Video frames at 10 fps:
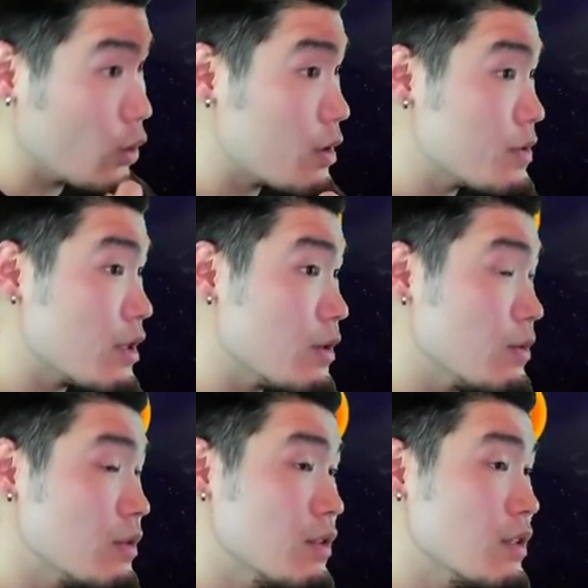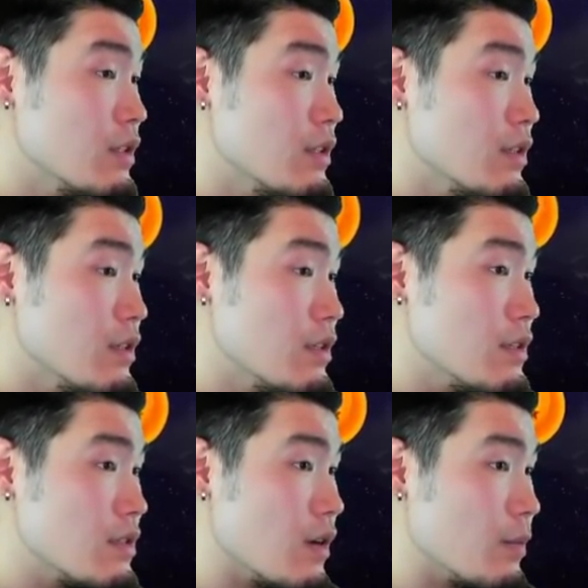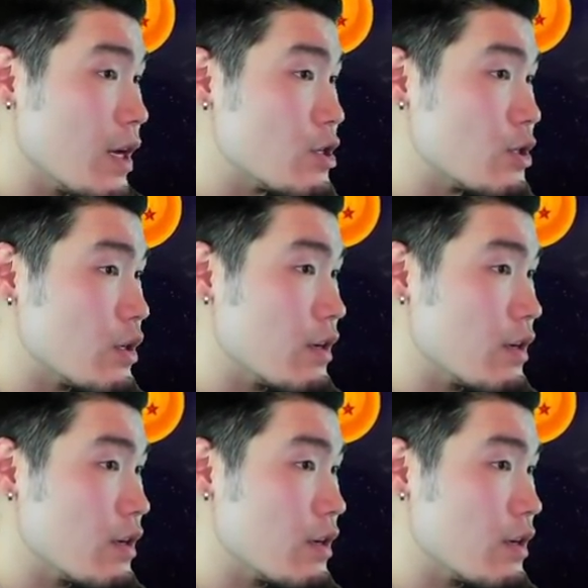orbs though, so I'm not sure